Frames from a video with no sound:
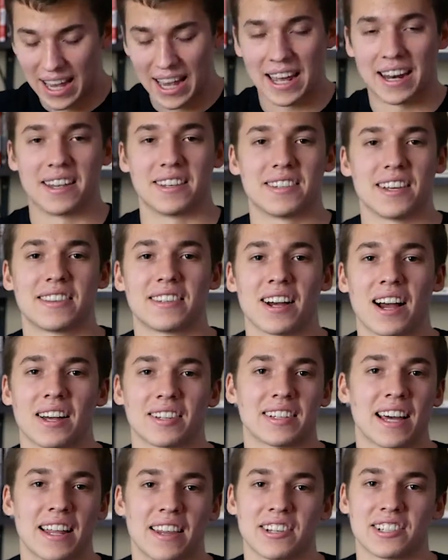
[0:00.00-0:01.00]
and to sit there
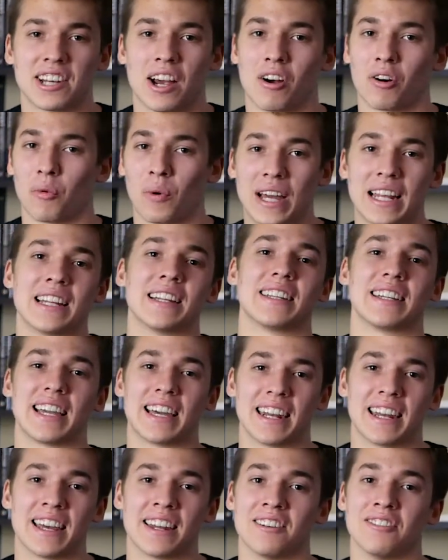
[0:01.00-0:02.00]
outside of the shower waiting to
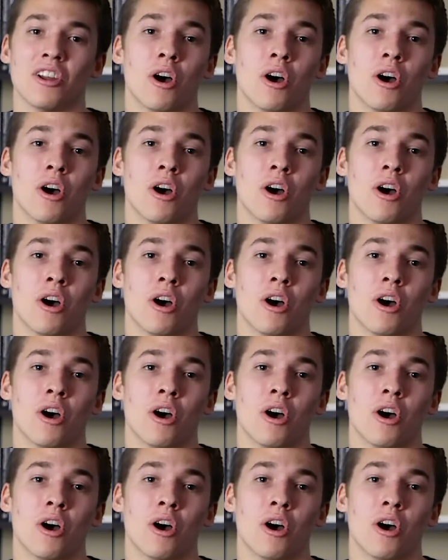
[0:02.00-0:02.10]
get in,